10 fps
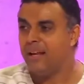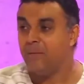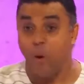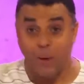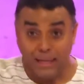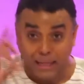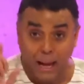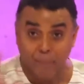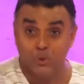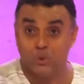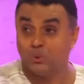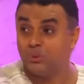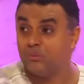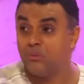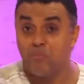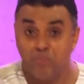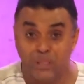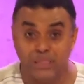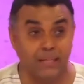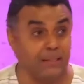But when it comes to
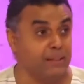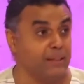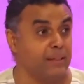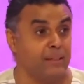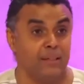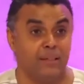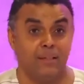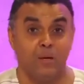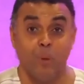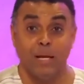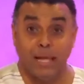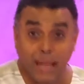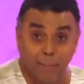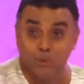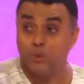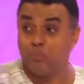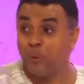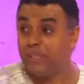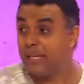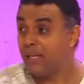preaching, when it comes to
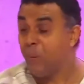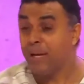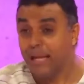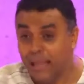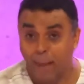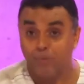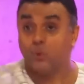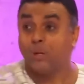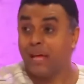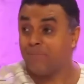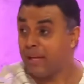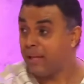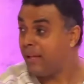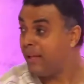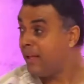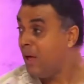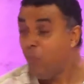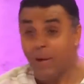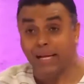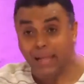preaching, when it comes to giving,
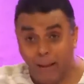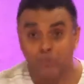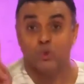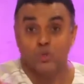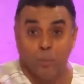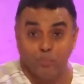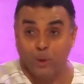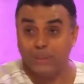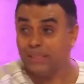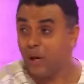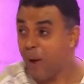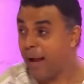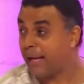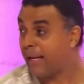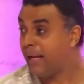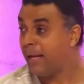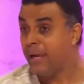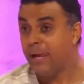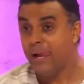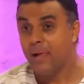when it comes to supporting the work,
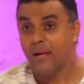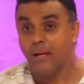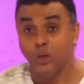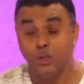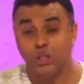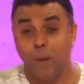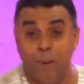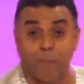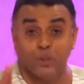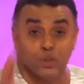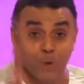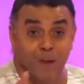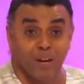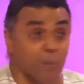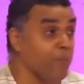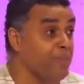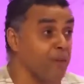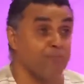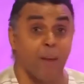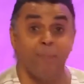you see people traveling with their
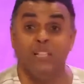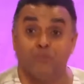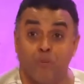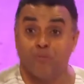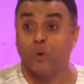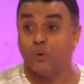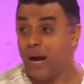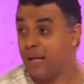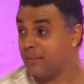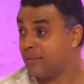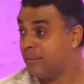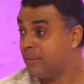families for funerals.